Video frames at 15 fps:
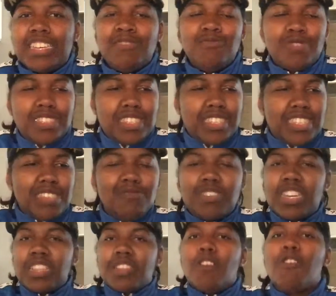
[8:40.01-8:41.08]
You you
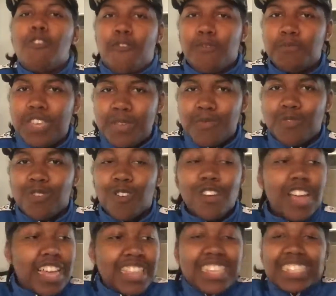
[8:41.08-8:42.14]
can learn from people, or
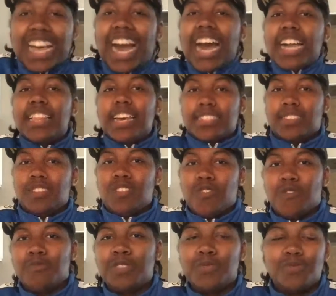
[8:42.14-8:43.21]
at least I like to learn
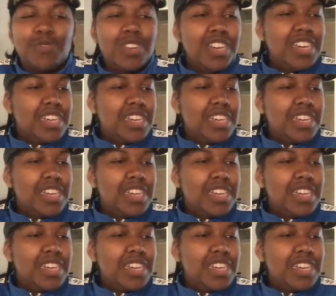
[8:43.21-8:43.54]
from people.